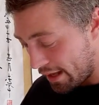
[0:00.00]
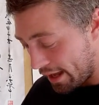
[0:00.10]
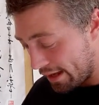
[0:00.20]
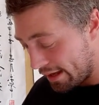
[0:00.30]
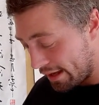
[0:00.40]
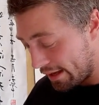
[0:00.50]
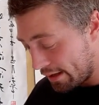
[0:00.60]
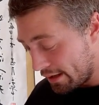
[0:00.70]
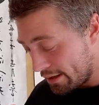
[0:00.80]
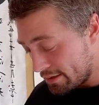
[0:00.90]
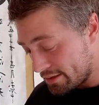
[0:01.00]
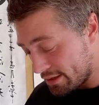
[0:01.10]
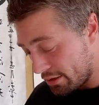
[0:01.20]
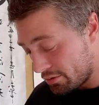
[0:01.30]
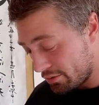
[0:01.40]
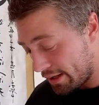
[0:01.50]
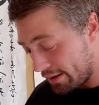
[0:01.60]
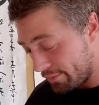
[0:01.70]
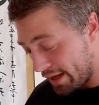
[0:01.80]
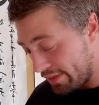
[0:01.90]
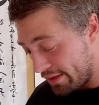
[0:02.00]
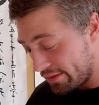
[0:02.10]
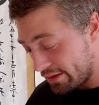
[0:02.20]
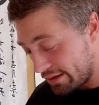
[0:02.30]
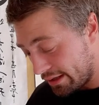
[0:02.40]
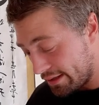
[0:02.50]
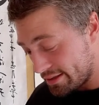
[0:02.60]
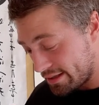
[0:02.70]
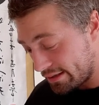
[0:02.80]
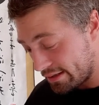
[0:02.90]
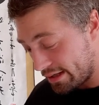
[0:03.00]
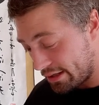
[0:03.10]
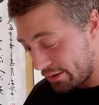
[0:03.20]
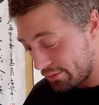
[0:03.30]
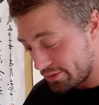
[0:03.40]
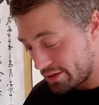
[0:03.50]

And then the last thing that they go on